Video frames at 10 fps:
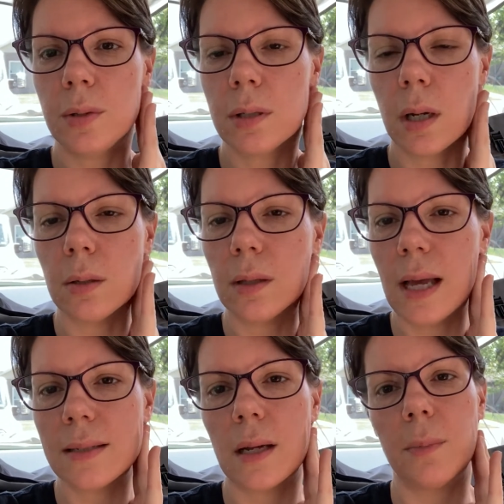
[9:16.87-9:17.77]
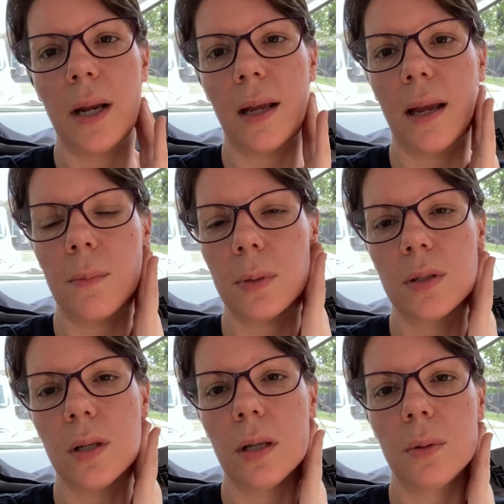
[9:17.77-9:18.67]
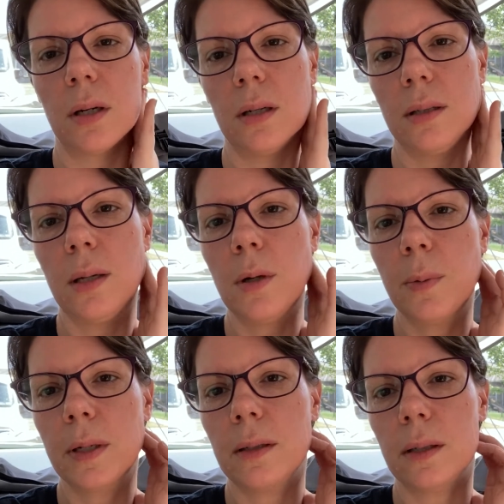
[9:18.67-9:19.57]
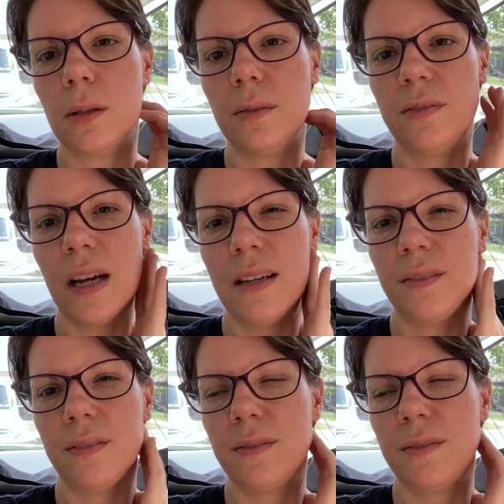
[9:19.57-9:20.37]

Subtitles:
So last time we had a camper, so they were pretty little, 5'3"